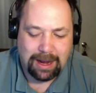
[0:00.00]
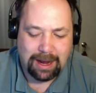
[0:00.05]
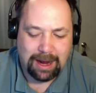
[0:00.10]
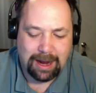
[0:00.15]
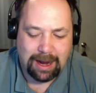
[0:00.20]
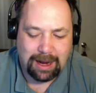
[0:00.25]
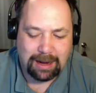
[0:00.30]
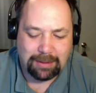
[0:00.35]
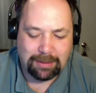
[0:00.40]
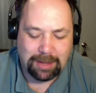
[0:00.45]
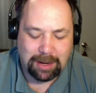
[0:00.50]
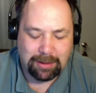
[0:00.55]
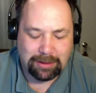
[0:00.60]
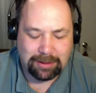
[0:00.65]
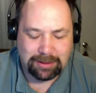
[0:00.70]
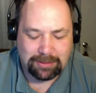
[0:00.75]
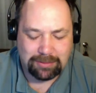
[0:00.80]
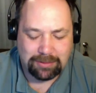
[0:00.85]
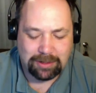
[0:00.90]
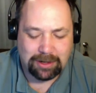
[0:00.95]
We
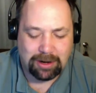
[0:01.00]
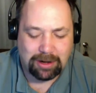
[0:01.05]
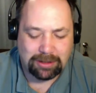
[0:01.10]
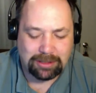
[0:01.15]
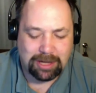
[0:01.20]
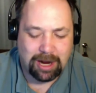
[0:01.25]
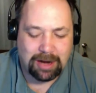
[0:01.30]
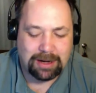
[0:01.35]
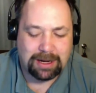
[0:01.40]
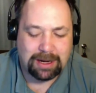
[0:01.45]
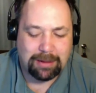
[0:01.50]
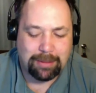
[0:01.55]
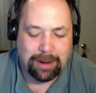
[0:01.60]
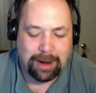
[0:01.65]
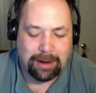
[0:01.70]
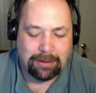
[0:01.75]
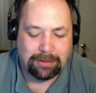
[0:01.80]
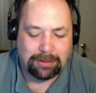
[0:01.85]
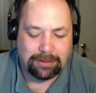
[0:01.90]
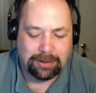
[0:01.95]
were all talking
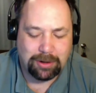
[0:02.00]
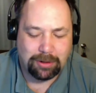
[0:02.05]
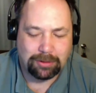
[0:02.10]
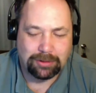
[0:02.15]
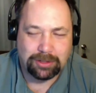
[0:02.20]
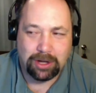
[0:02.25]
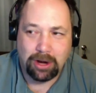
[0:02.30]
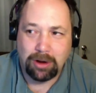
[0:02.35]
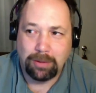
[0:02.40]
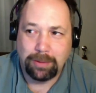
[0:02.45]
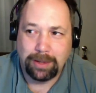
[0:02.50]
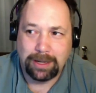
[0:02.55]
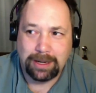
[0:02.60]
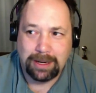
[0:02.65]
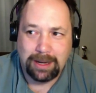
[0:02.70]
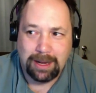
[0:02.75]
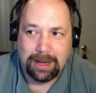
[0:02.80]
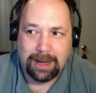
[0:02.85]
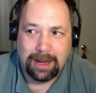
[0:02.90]
about Goldobin,